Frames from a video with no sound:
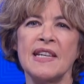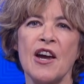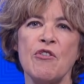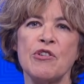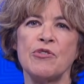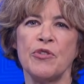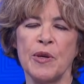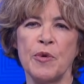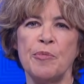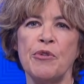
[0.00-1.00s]

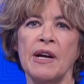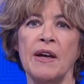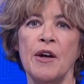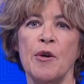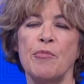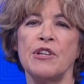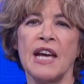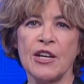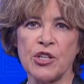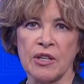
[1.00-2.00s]
territory would bring
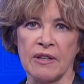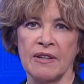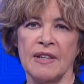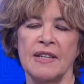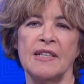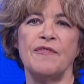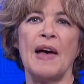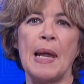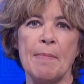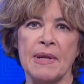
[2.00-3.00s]
protection,
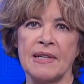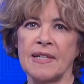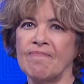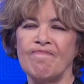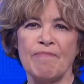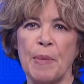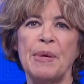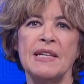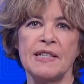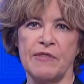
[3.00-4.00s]
development, and a
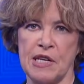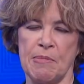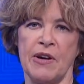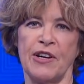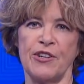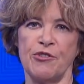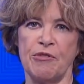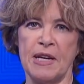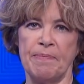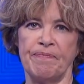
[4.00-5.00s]
piece of the American
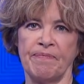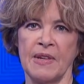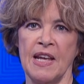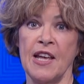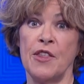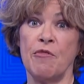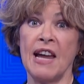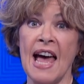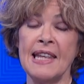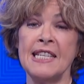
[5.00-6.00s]
dream. The
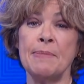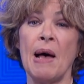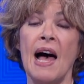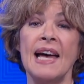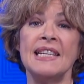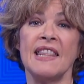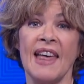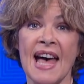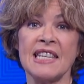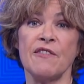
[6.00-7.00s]
reality behind
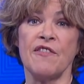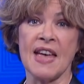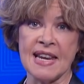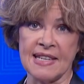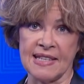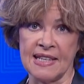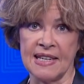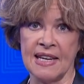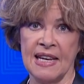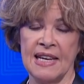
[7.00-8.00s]
that
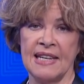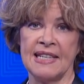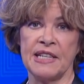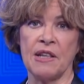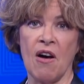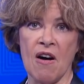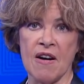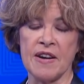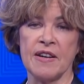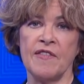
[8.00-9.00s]
fantasy is at the
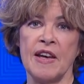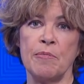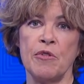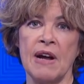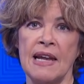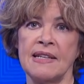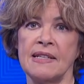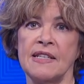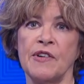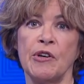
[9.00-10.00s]
heart of Ed
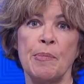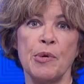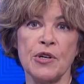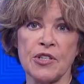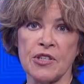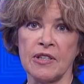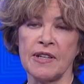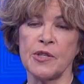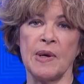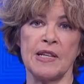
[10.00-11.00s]
Morales' very
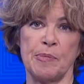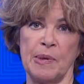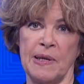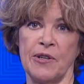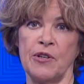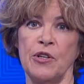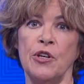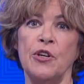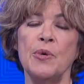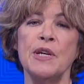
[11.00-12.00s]
personal as well as political
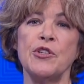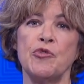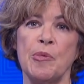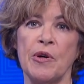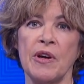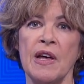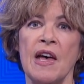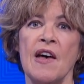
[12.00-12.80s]
new history book,